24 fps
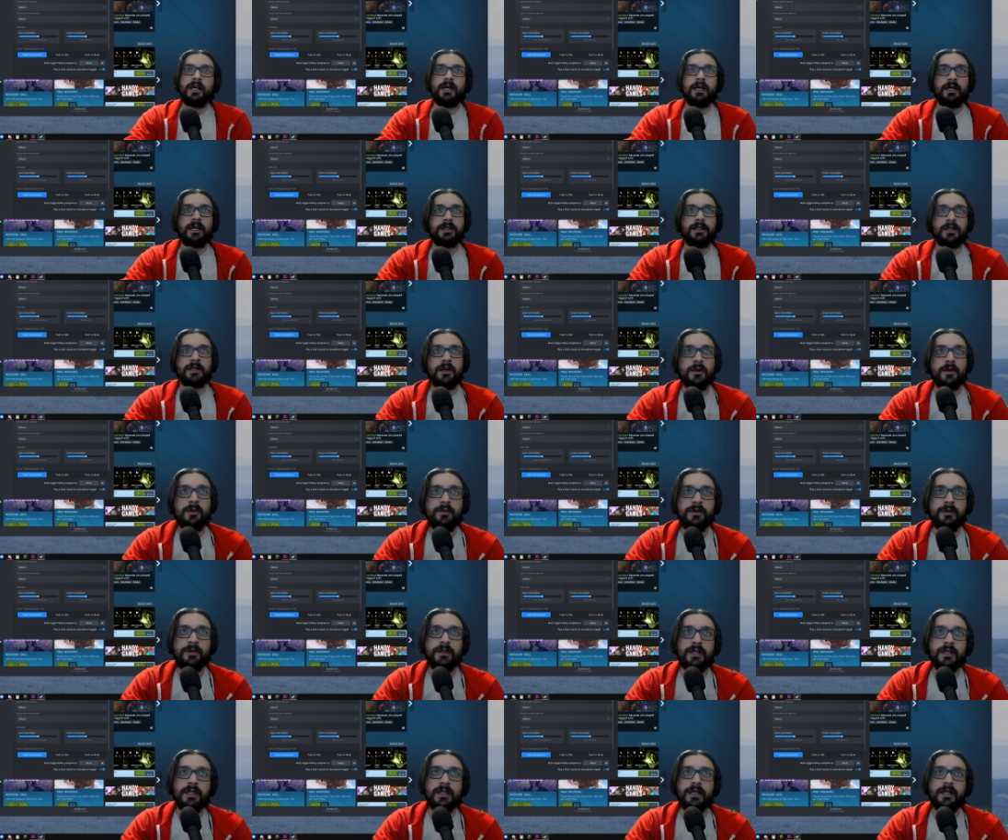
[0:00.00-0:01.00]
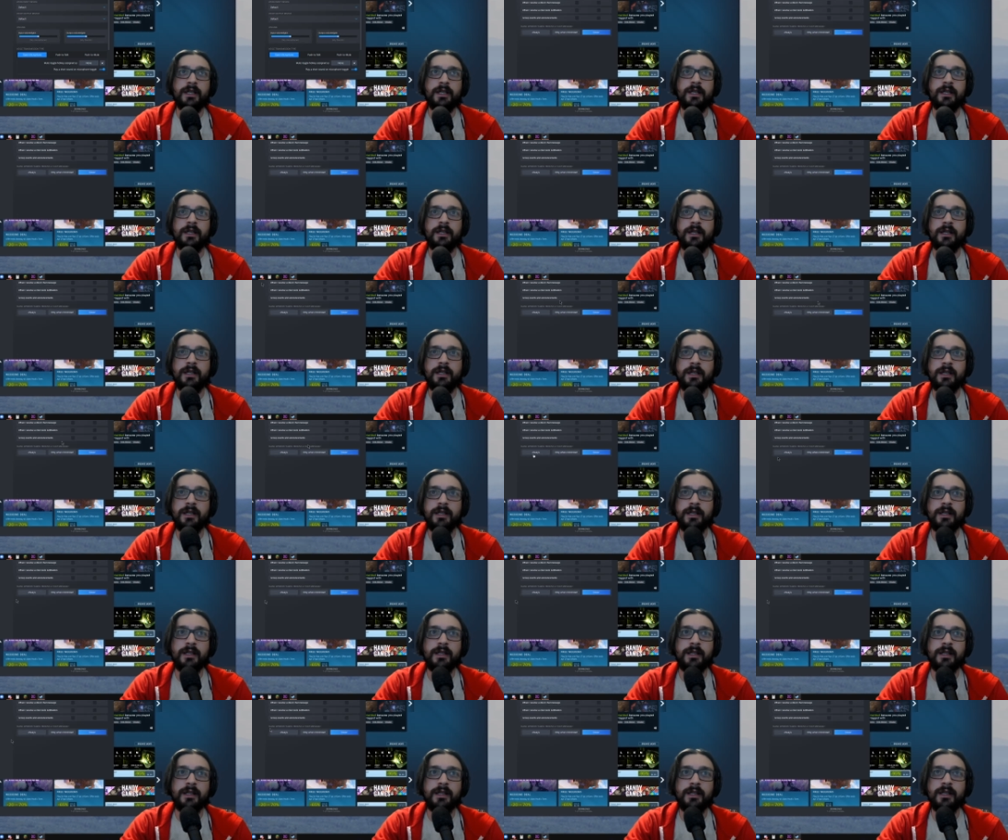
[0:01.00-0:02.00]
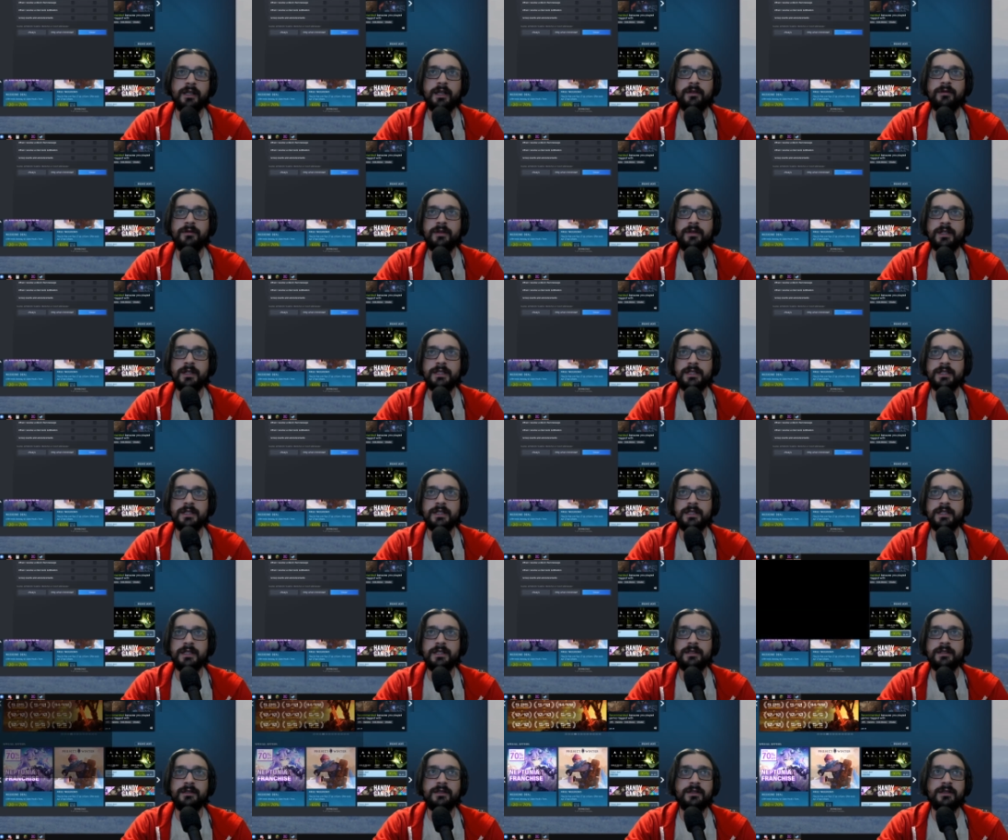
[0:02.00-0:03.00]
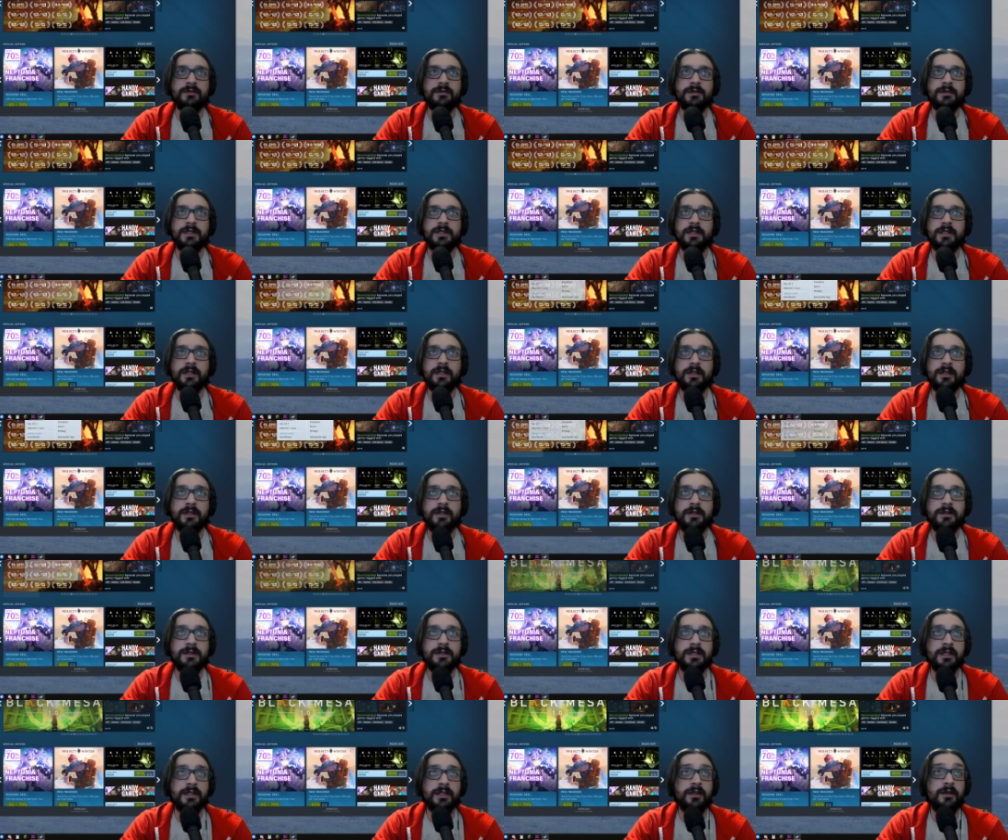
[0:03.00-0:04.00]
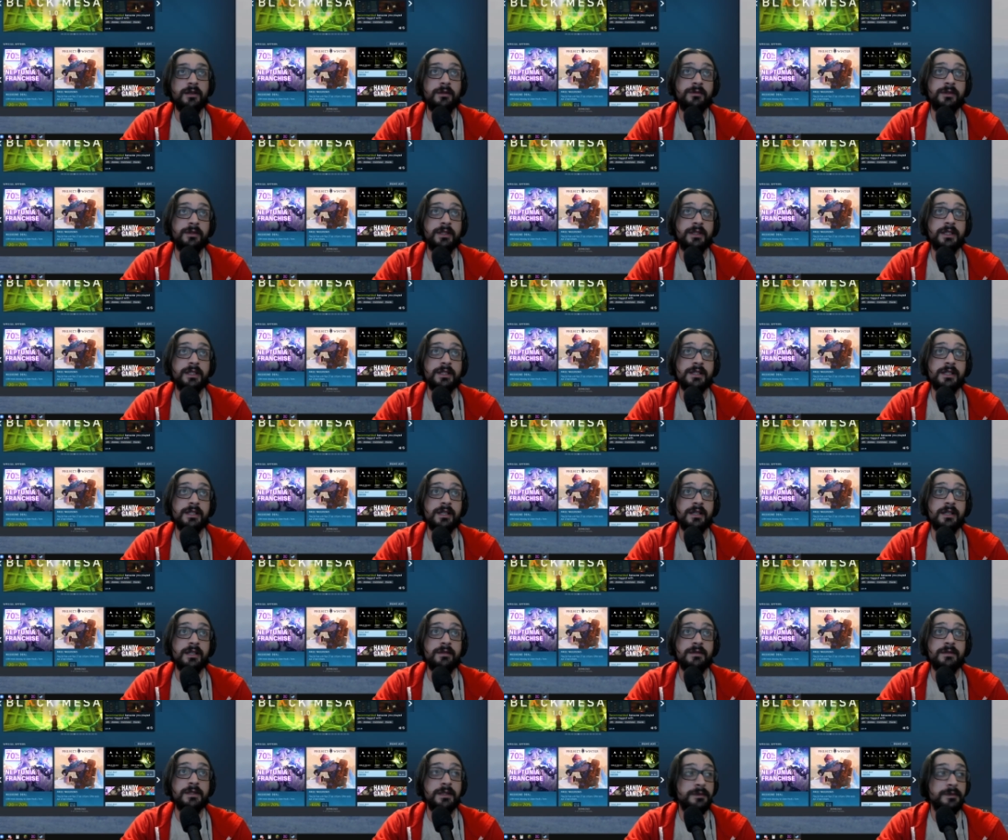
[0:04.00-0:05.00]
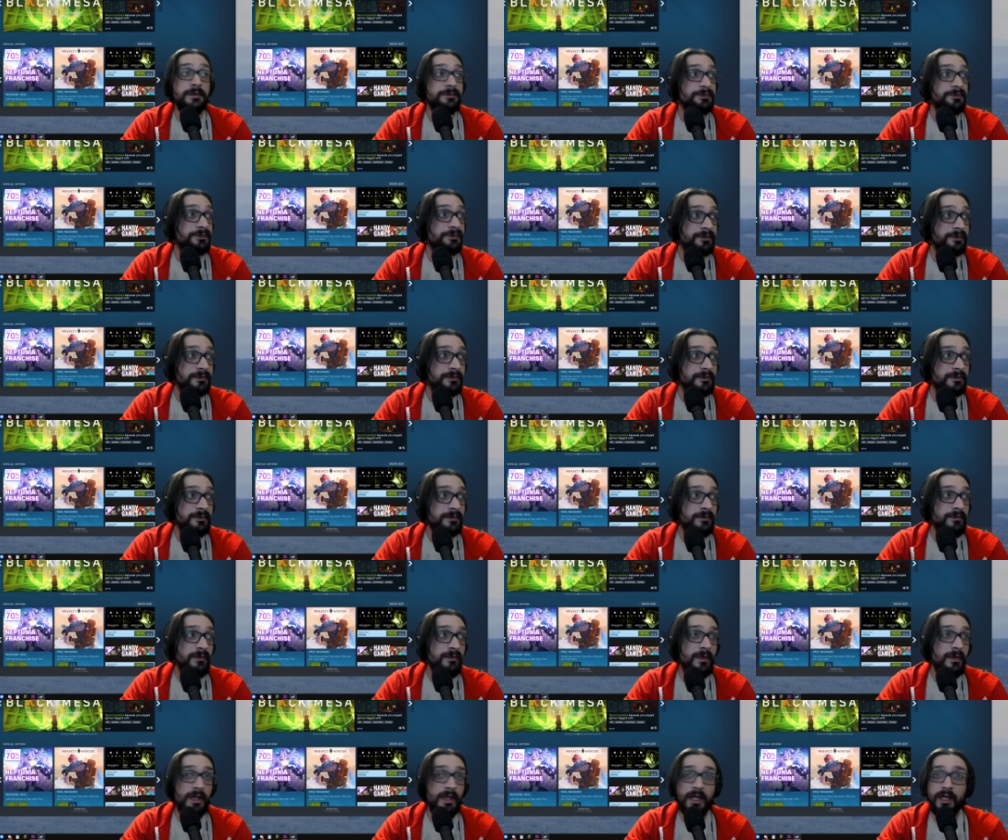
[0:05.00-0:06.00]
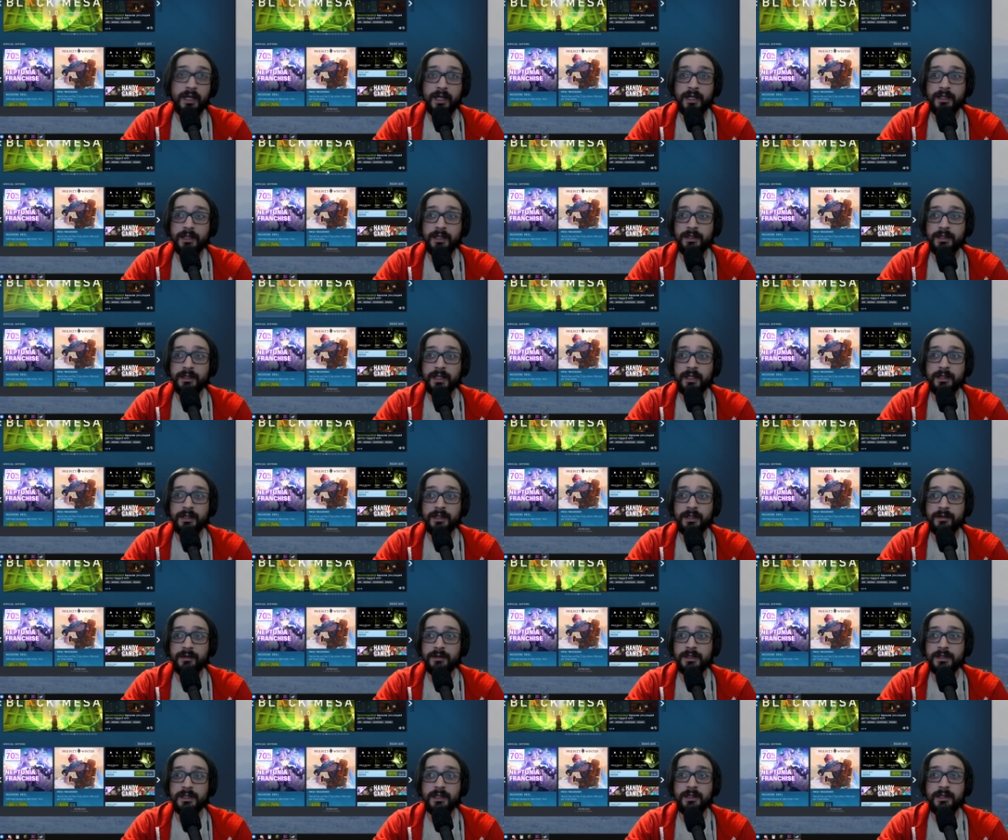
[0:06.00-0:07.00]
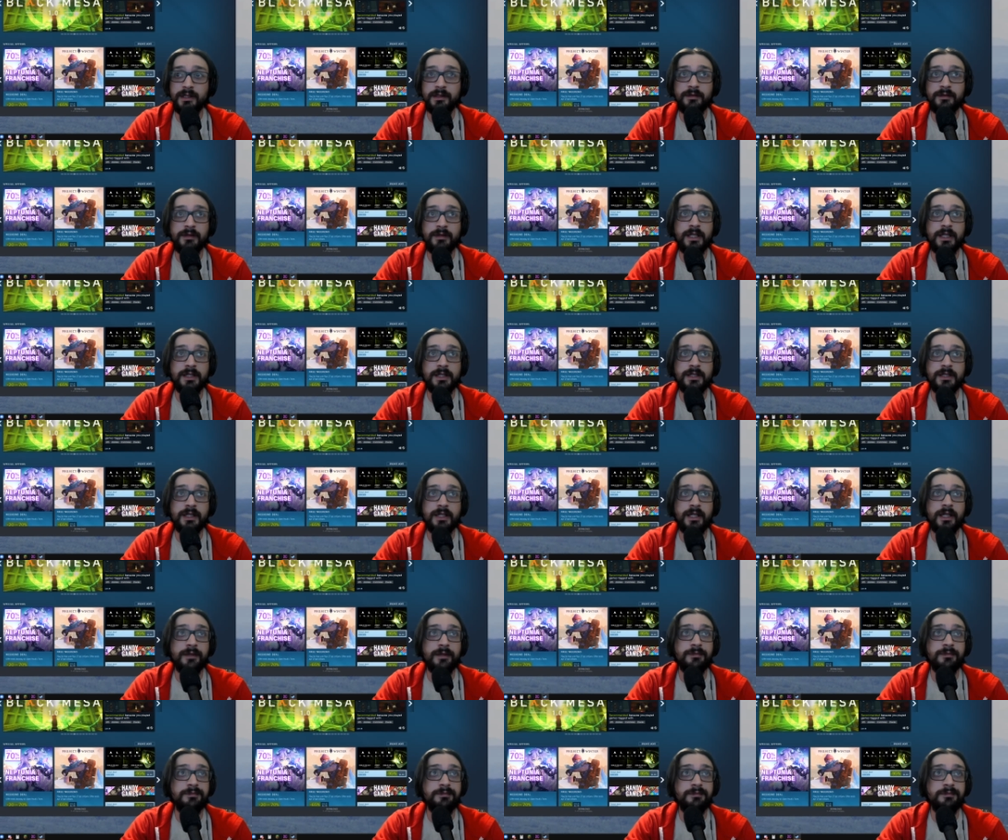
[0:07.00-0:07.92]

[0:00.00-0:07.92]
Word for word: So hopefully, that fixes it. I'm just going to close it. Hopefully it saves. And then I'll never see a notification again.